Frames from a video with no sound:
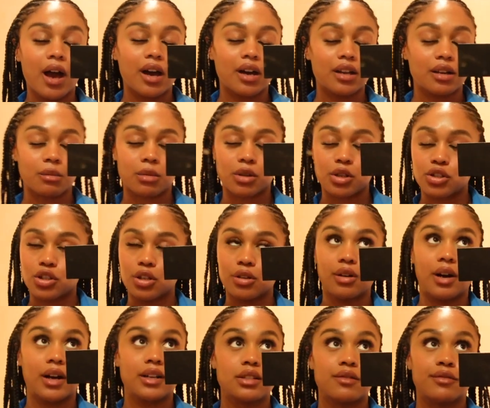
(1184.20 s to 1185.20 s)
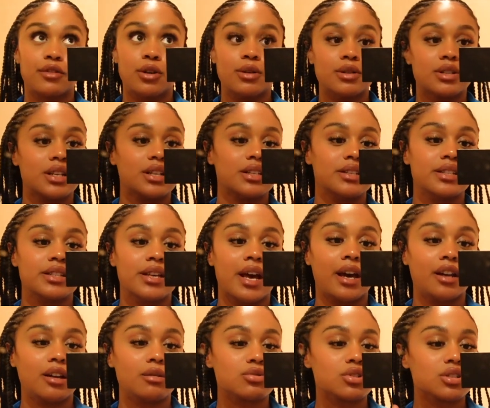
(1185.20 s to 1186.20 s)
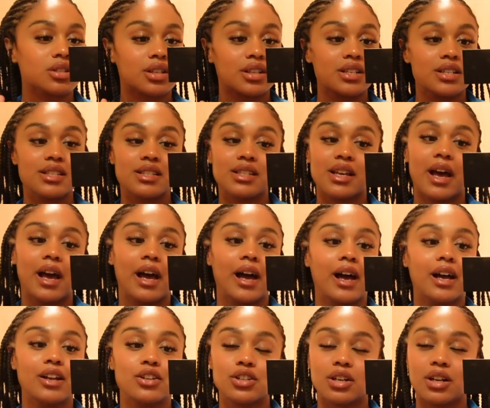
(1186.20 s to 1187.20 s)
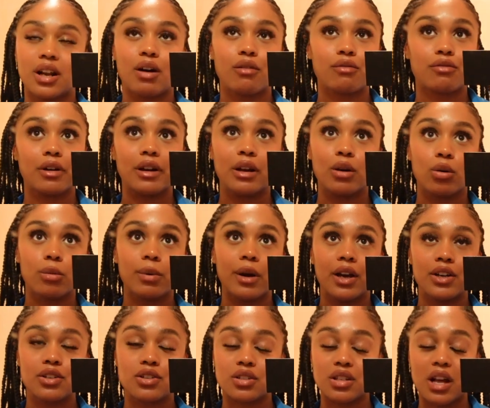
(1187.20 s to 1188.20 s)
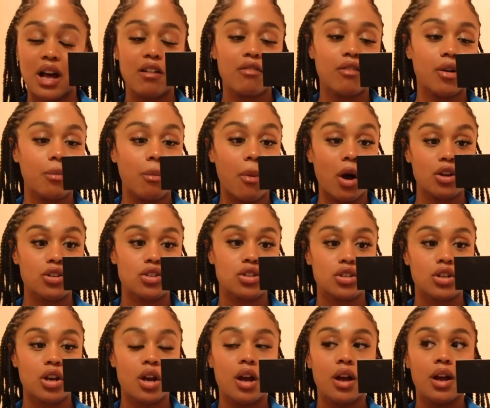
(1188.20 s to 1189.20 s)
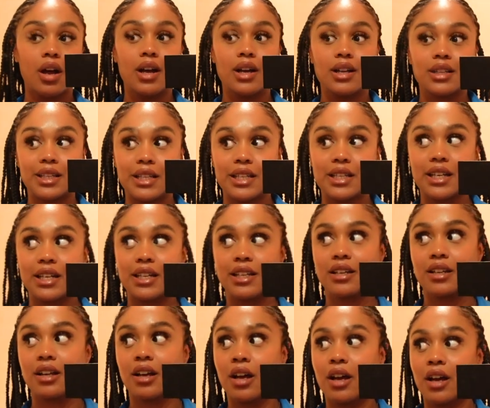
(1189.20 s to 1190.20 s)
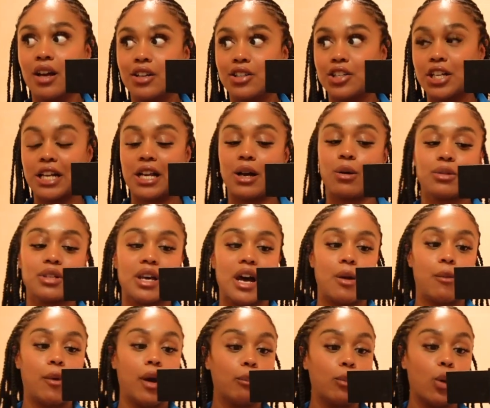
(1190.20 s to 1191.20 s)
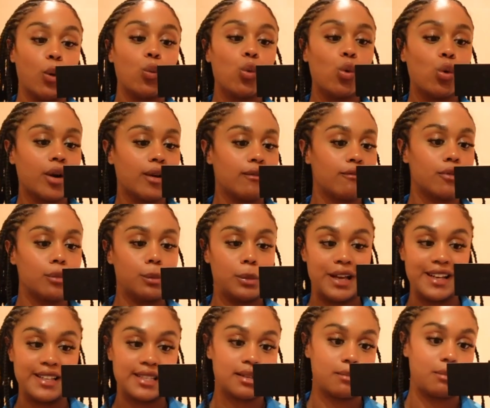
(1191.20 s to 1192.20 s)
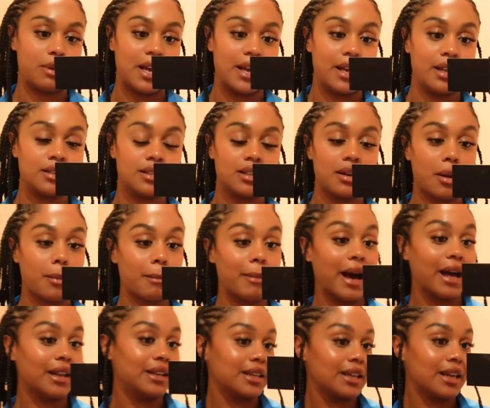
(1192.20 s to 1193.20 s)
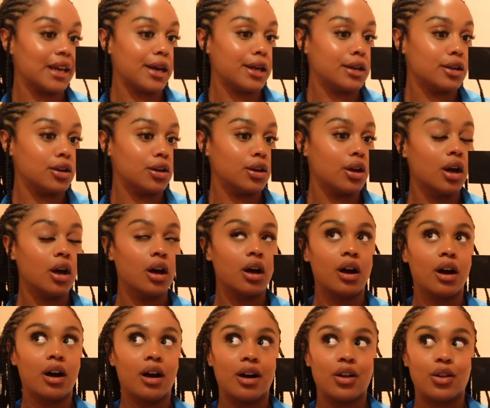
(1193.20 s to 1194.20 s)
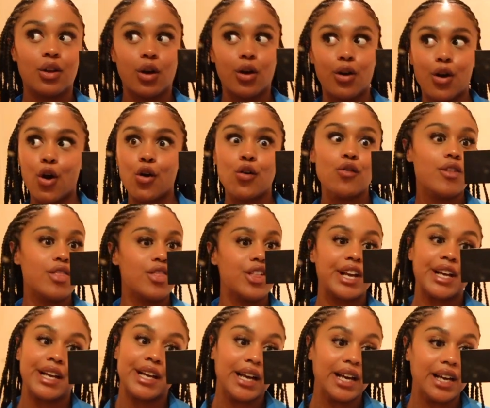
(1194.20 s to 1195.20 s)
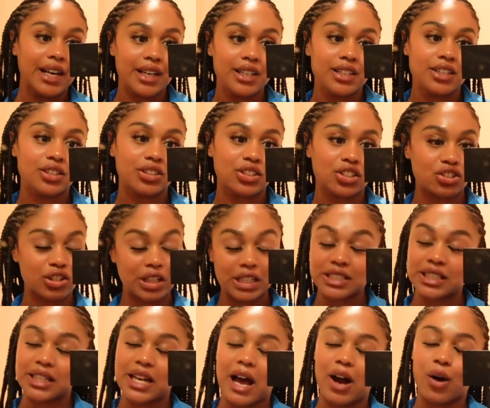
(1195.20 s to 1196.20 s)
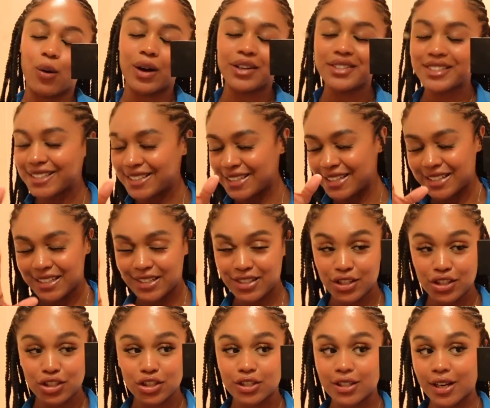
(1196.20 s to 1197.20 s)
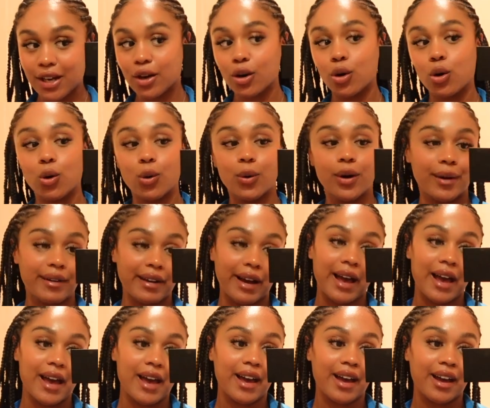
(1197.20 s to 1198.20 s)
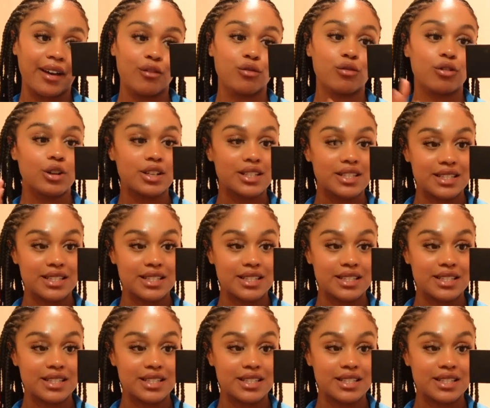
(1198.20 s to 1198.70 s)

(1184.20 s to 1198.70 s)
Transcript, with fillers: and I'm going to show you guys a few in soon. I'm just going to sit here and chill out for a little bit and just have a much needed chill out time where I'm not walking from place to place and like panicking and overthinking and stressing out. I just need to just chill, okay, for a